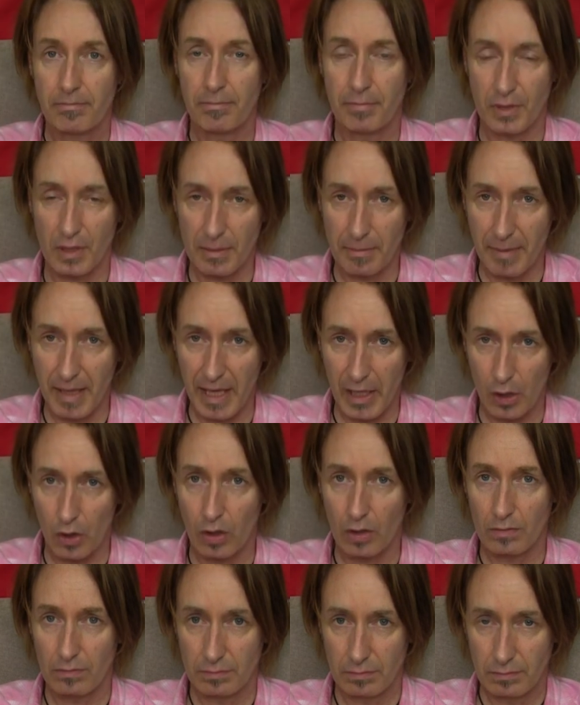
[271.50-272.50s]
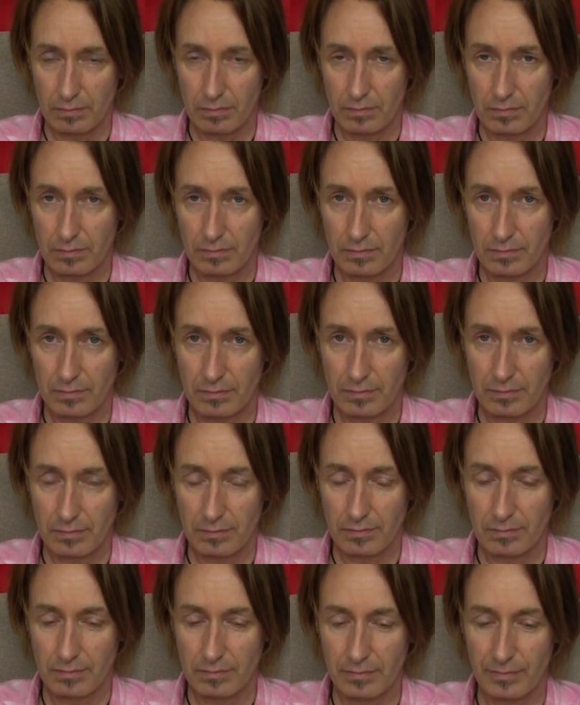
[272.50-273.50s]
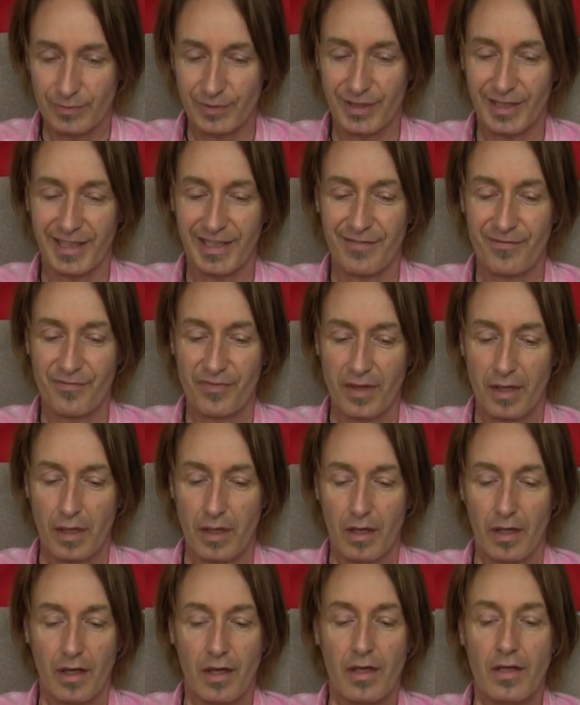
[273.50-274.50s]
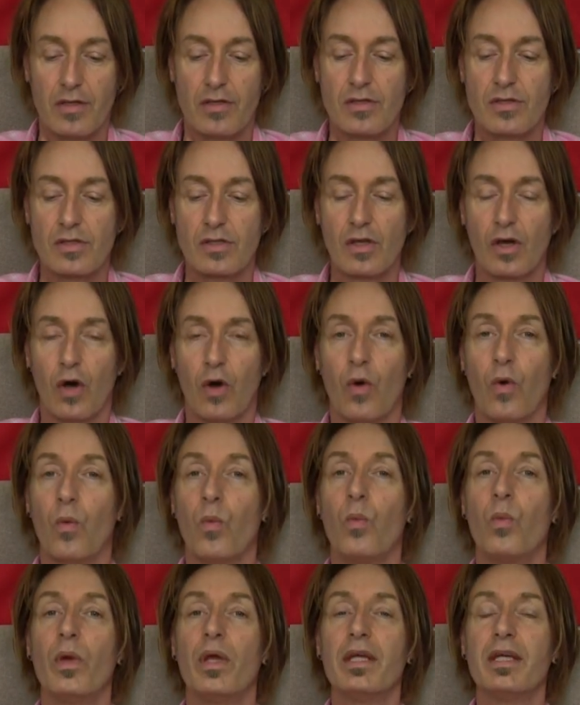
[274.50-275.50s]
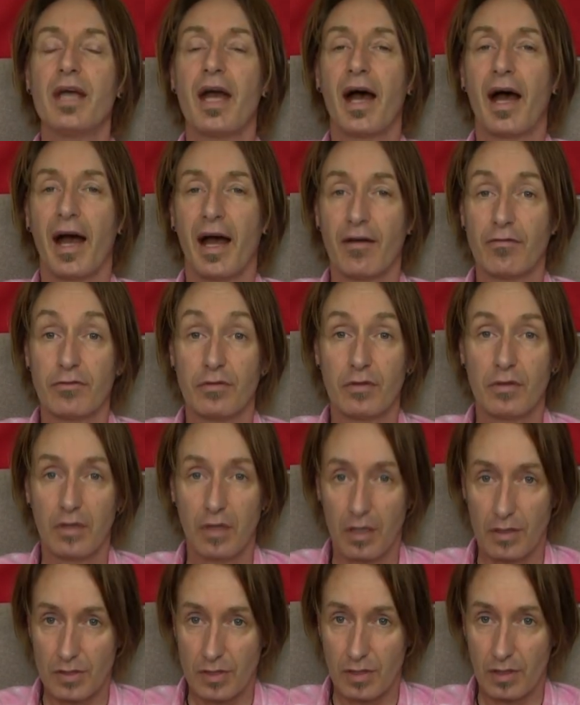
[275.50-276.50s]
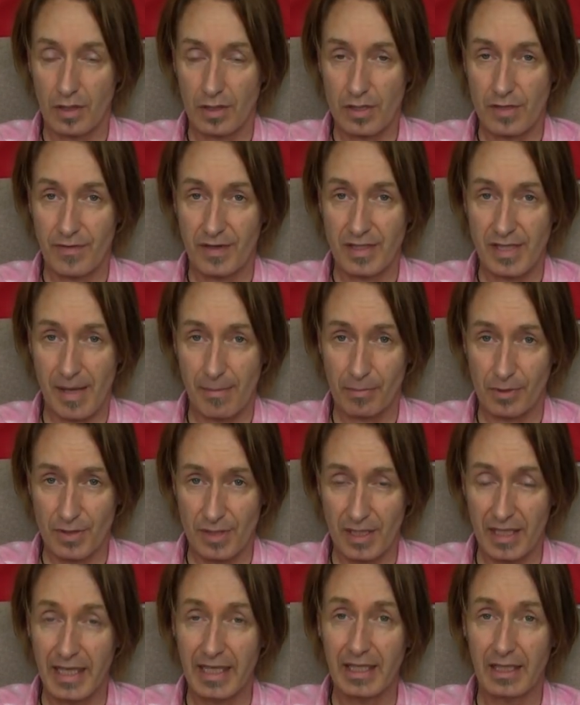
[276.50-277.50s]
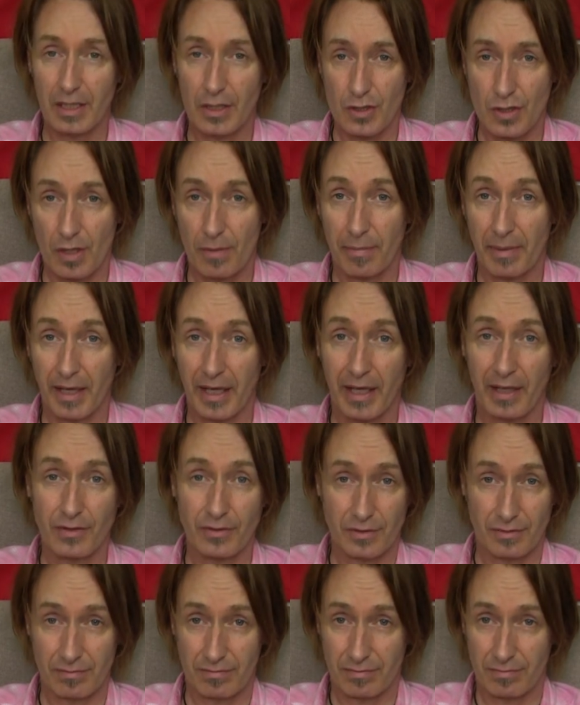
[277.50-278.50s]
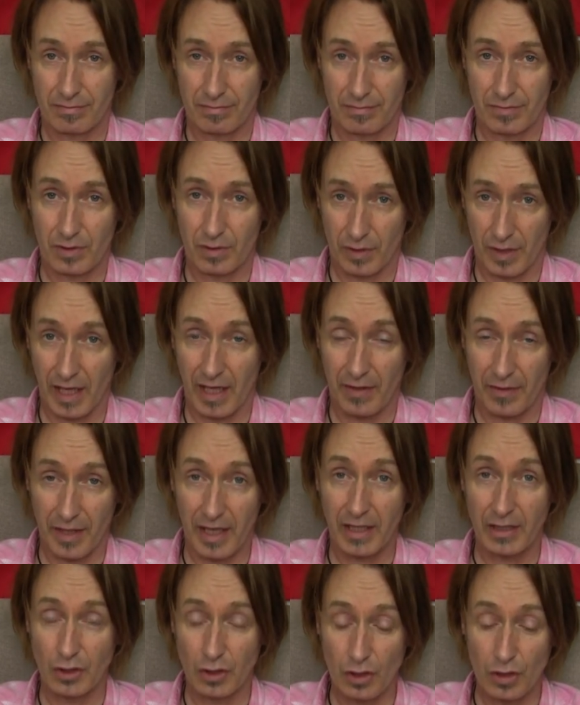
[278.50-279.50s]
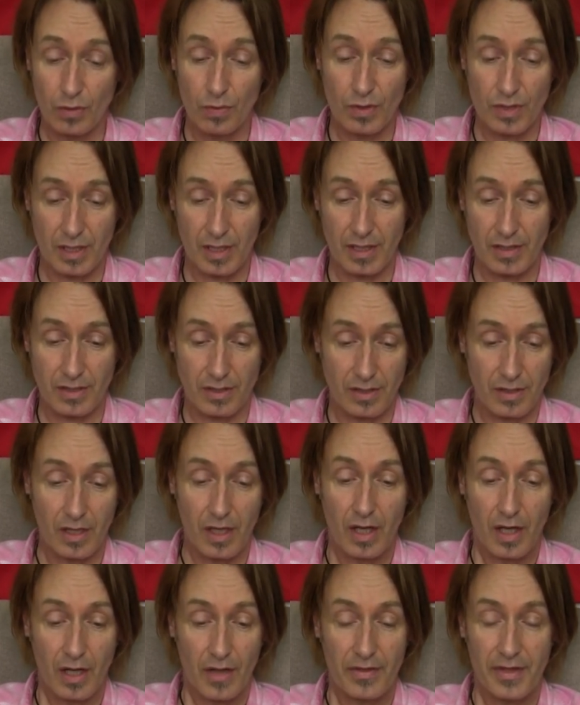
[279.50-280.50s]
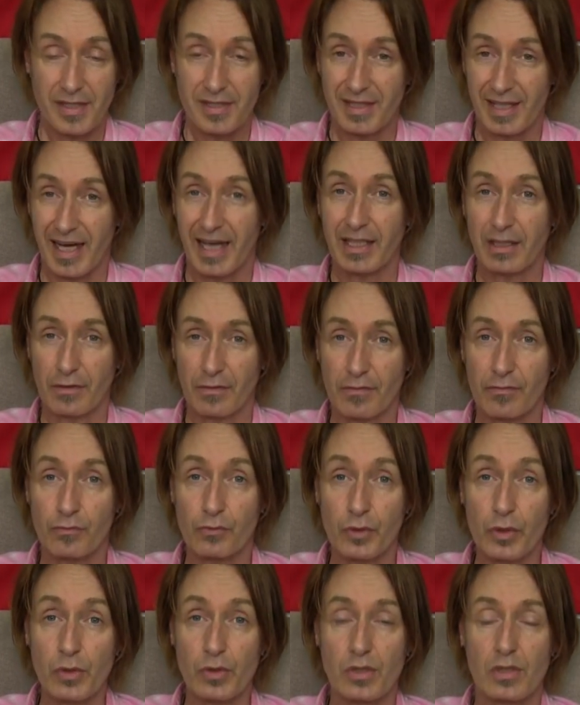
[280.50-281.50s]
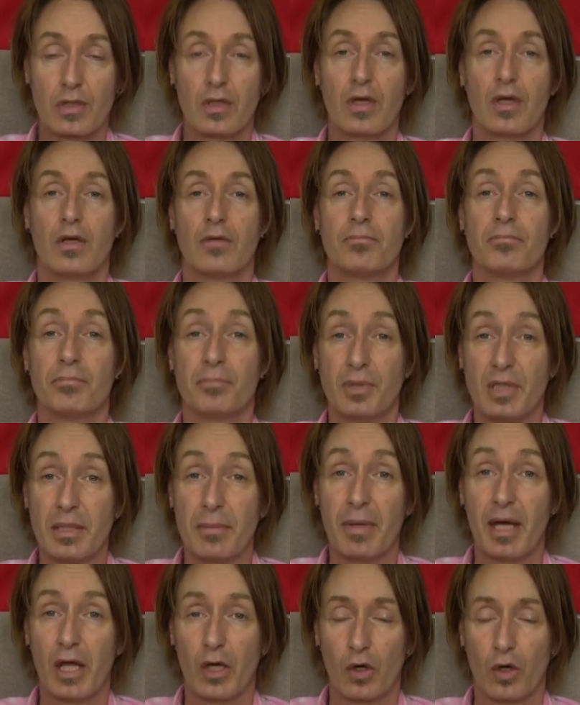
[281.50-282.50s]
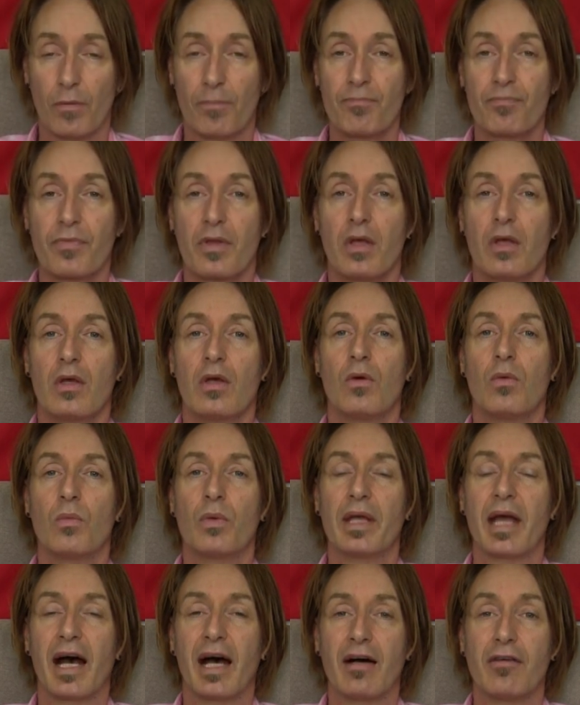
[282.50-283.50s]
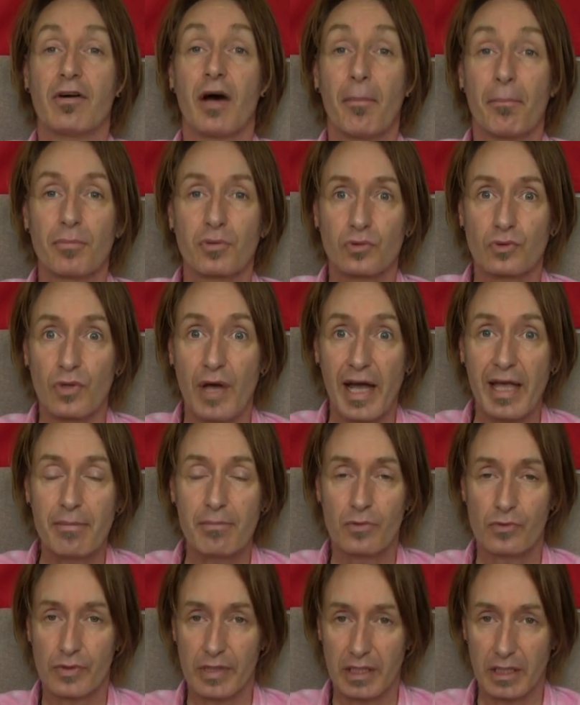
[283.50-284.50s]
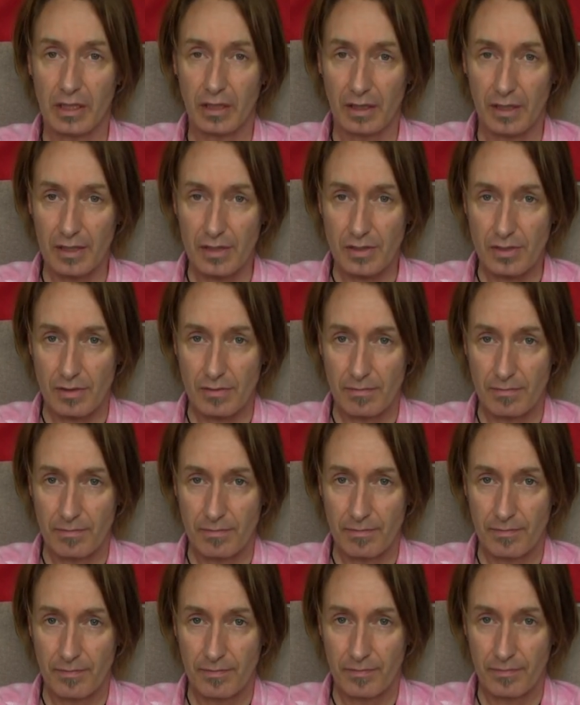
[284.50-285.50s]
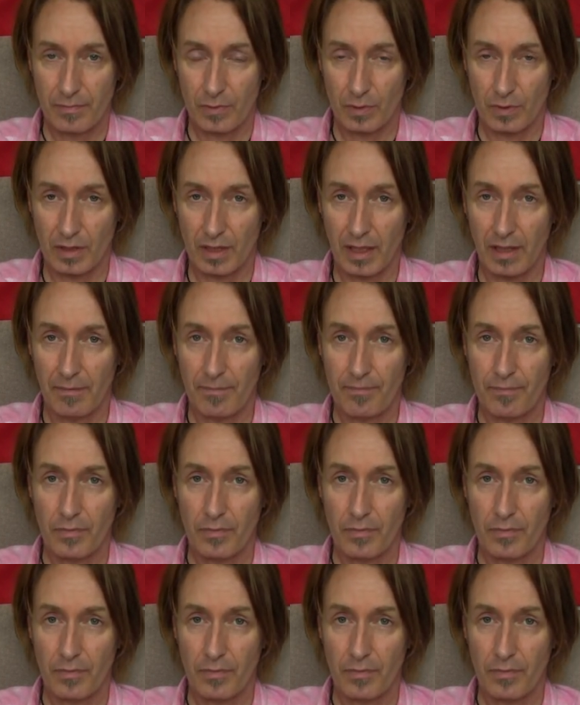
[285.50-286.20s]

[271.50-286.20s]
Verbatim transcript: Primero, okay? So we have lots and lots of examples in English about that use this kind of root, primero. We have primary colors, okay?